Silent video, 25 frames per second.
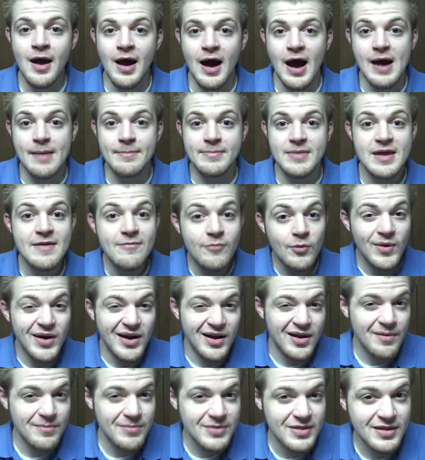um, even when
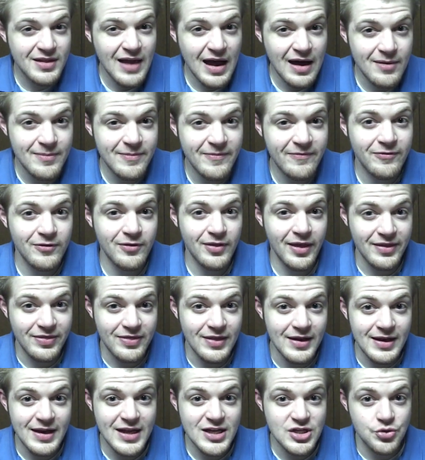it comes time for like
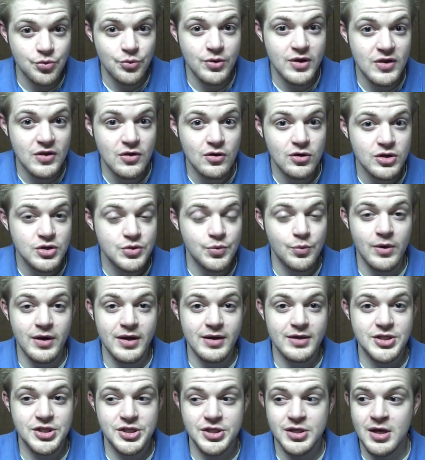the niche research
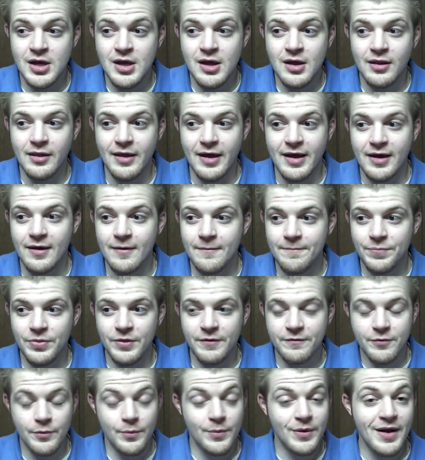which like
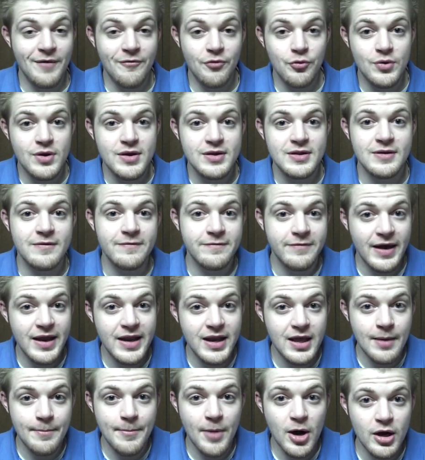for whatever reason,
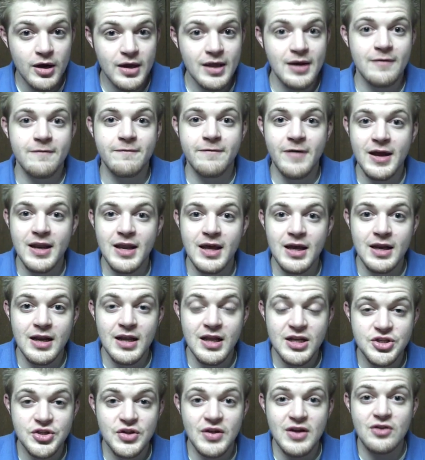finding a market and finding a
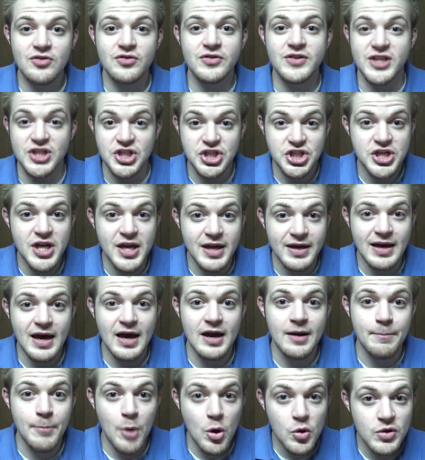niche scares the shit
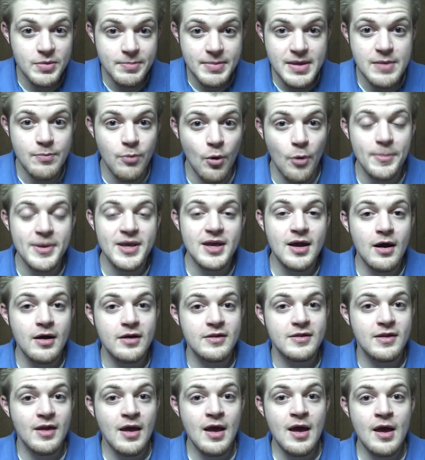out of most people
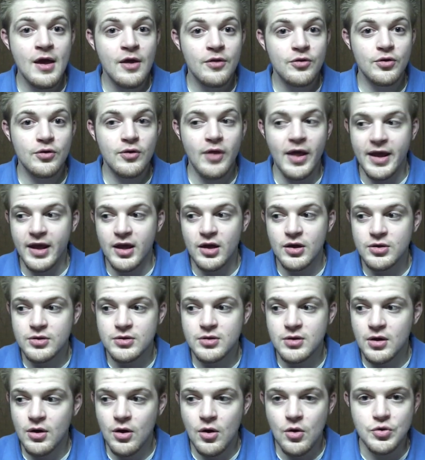because they're like,
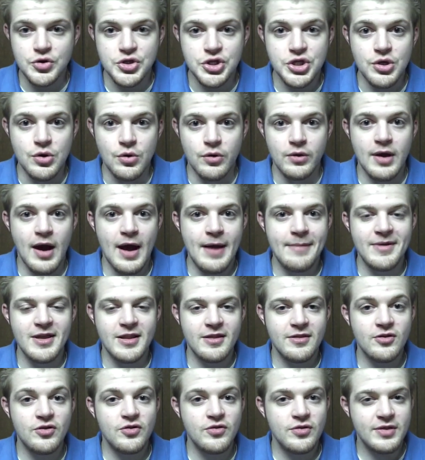oh shoot. I mean,
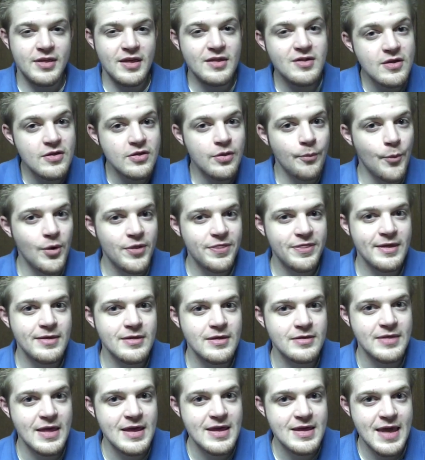this is the one thing
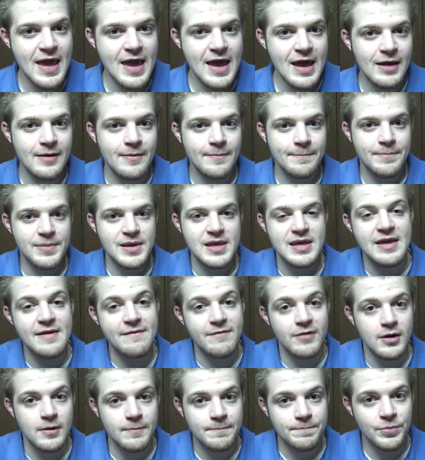that they can't be
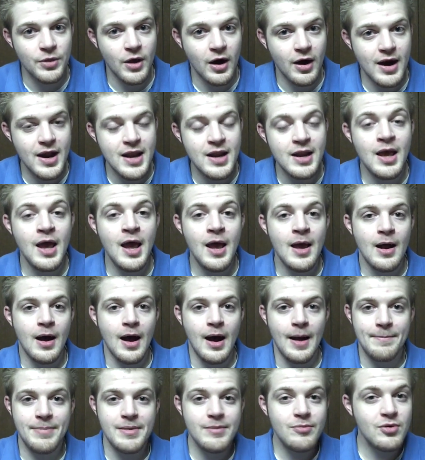given. All right,
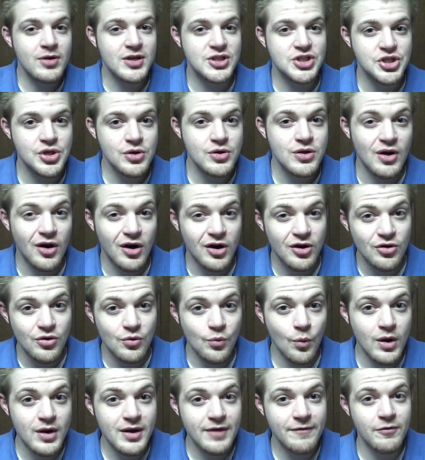uh, people can show you
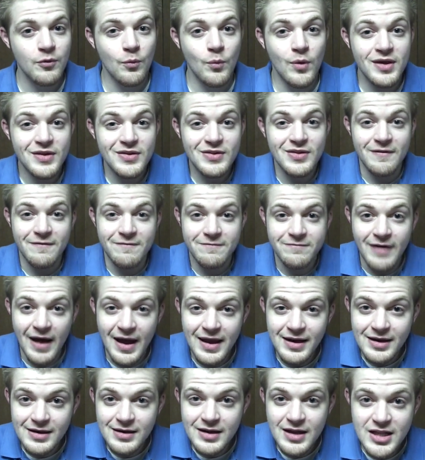101 different ways to
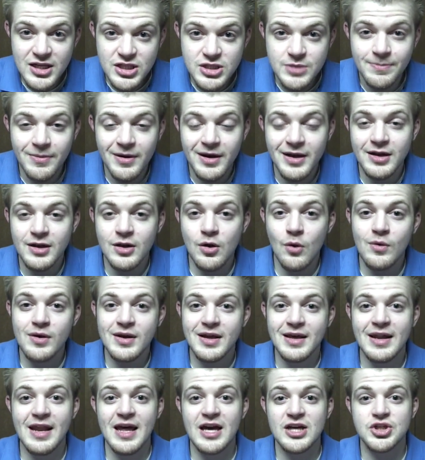find a niche, but no one
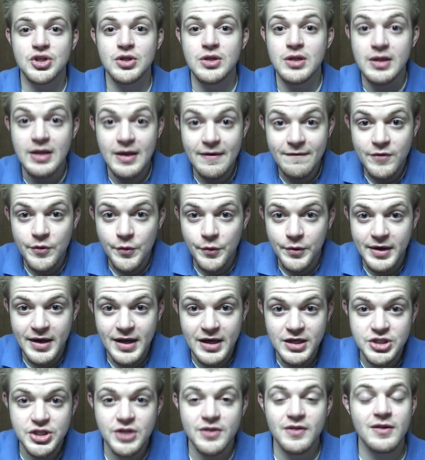can actually give you a
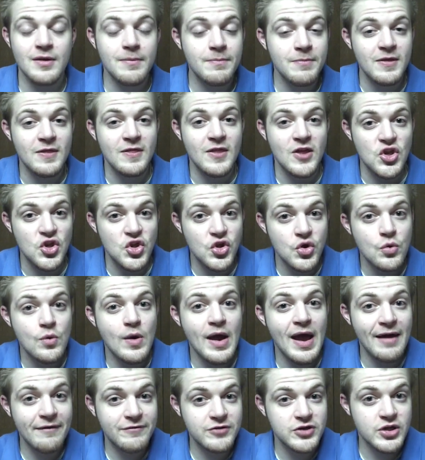niche. It's something that you
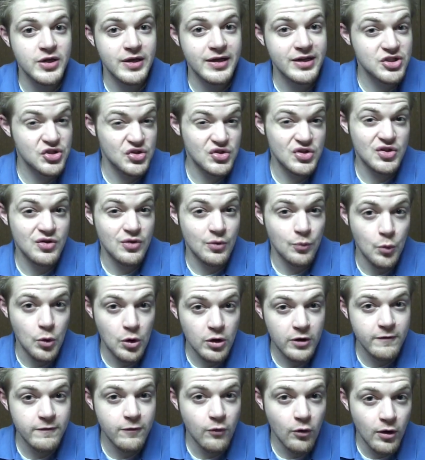have to actually do the
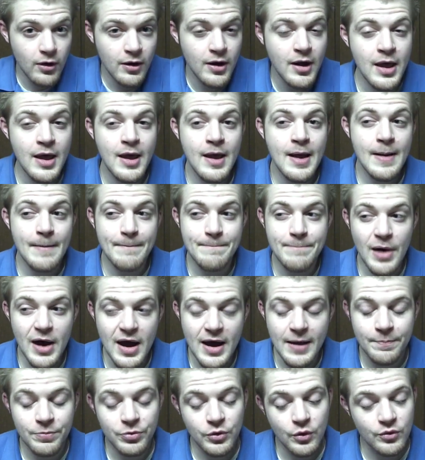work for.
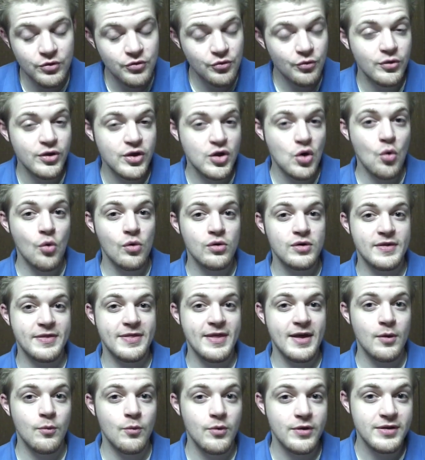But what's really cool is
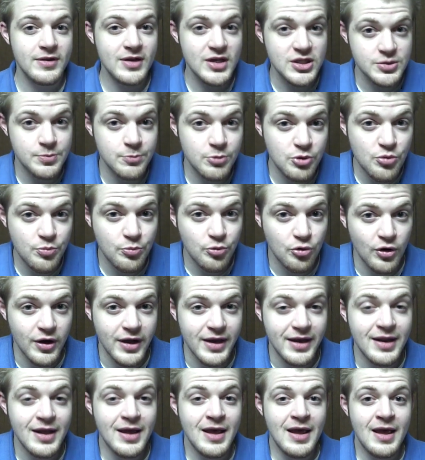that with Niche
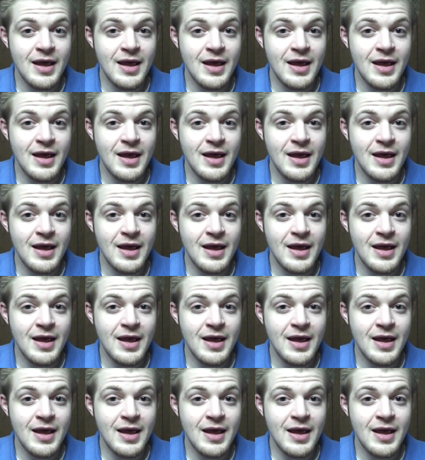Blueprint,